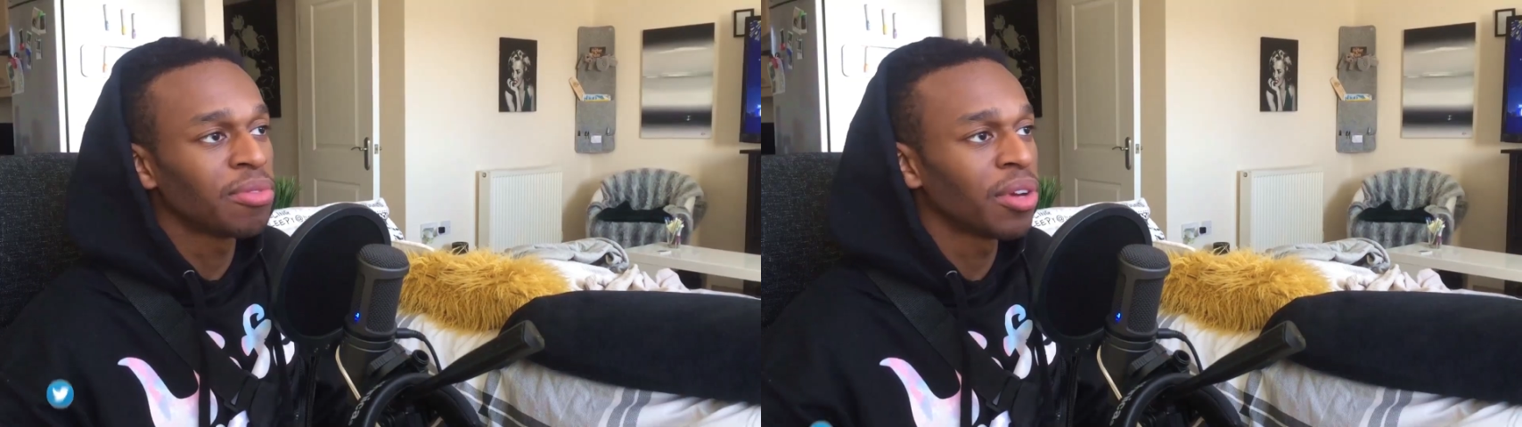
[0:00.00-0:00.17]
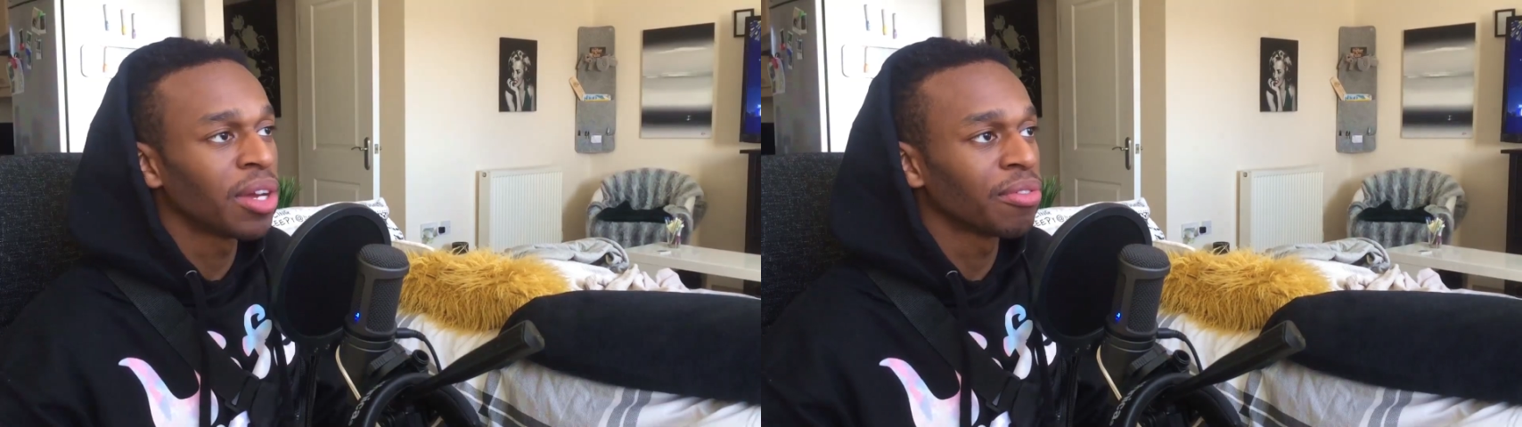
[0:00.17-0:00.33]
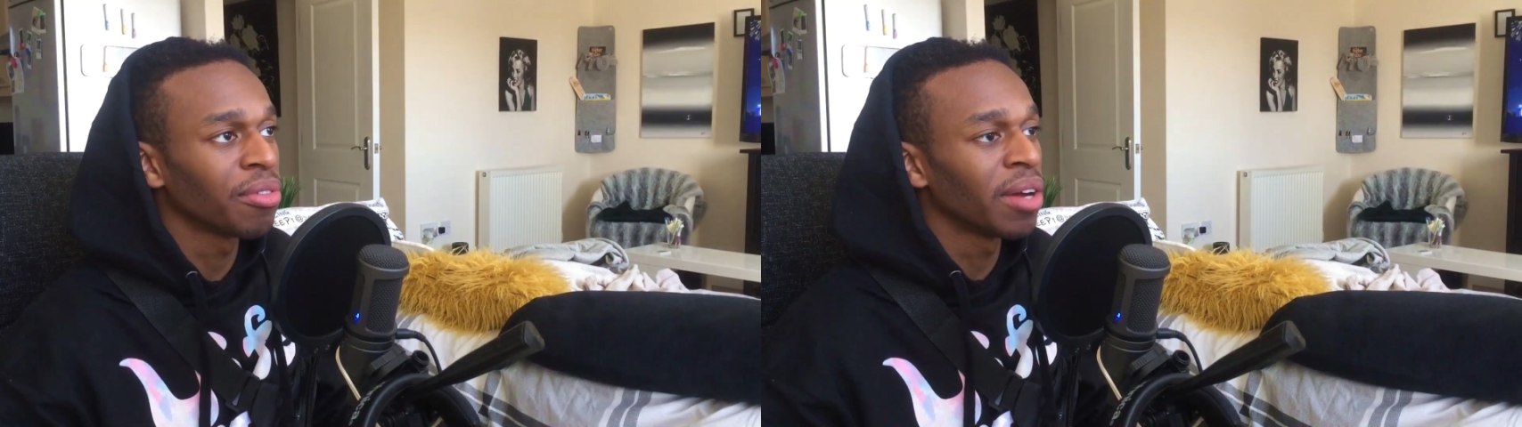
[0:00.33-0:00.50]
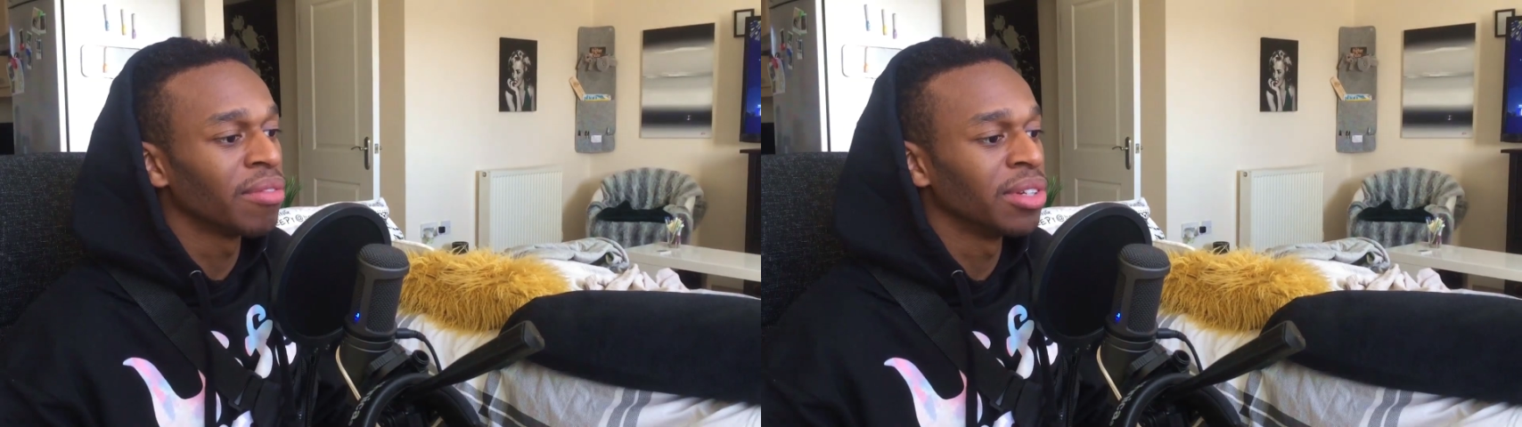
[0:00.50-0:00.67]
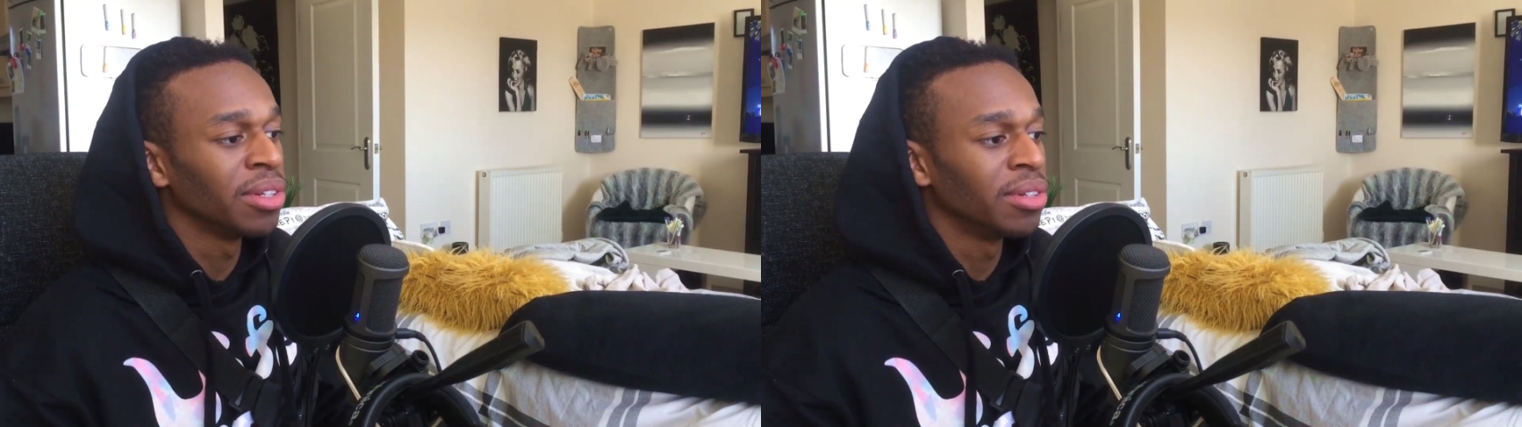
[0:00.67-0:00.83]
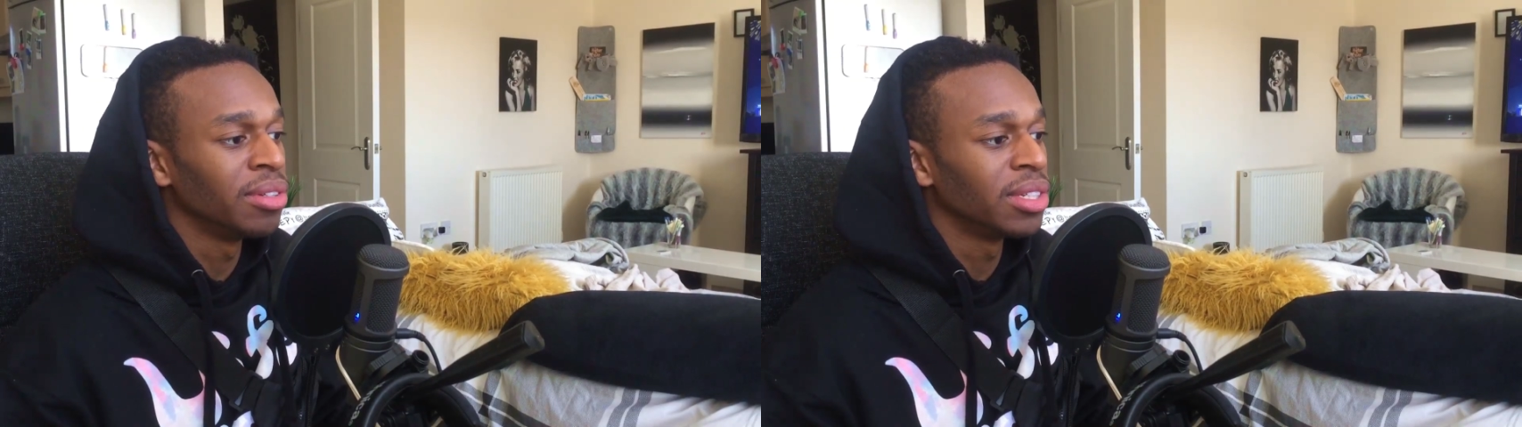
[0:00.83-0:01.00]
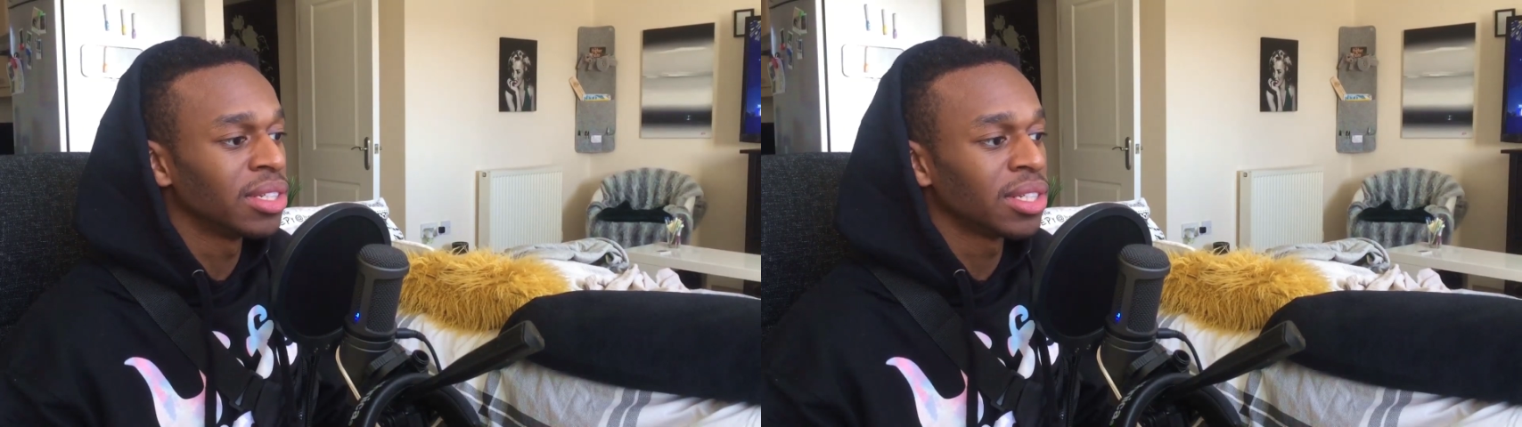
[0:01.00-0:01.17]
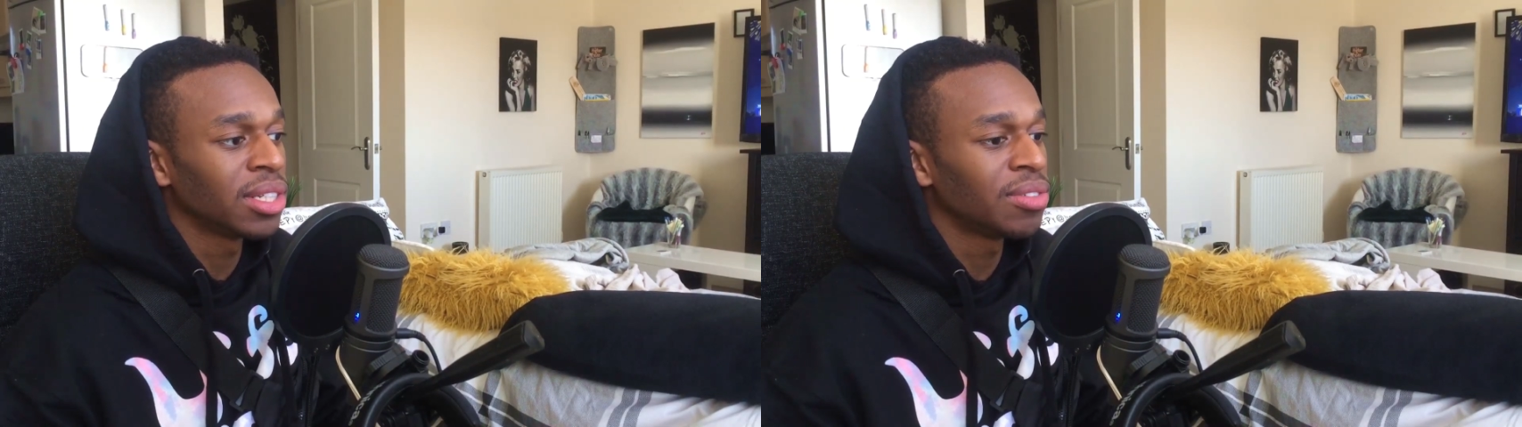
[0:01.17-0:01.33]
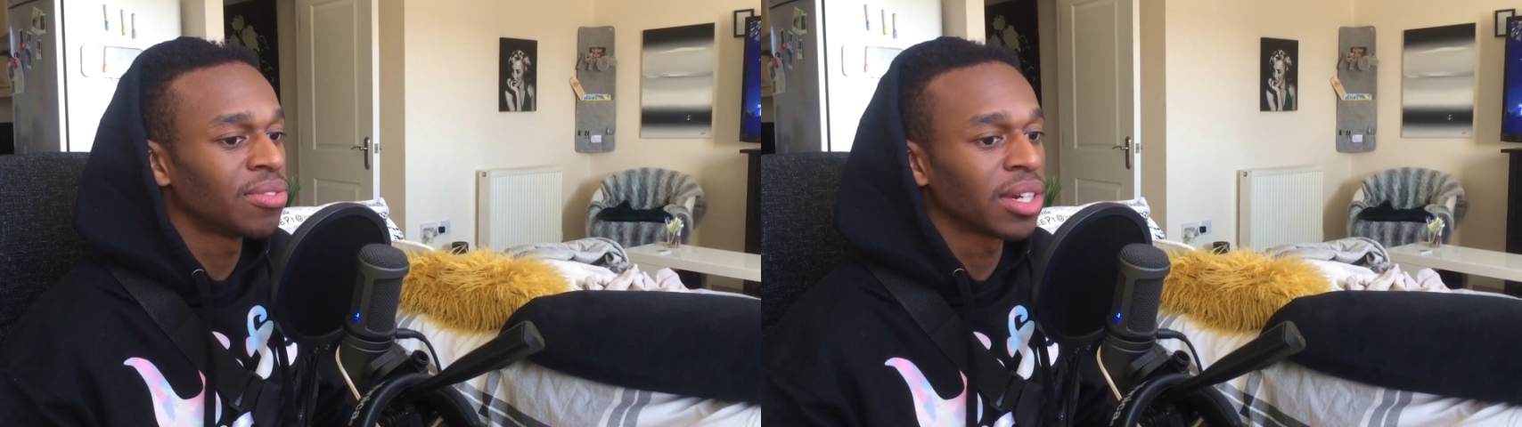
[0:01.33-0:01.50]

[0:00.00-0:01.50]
I'm a fan forever, dude.